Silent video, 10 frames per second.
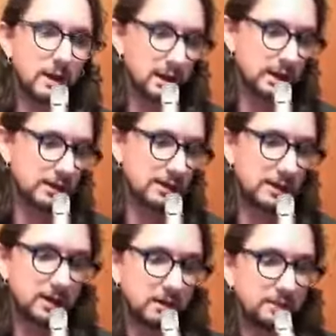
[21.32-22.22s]
and
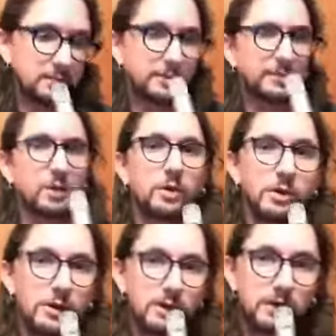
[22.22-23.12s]
uh, we're going
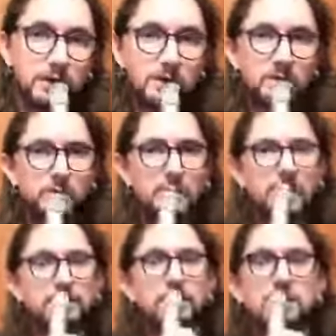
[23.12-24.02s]
to continue
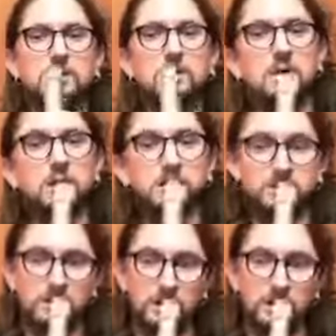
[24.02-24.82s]
uh, taking your calls.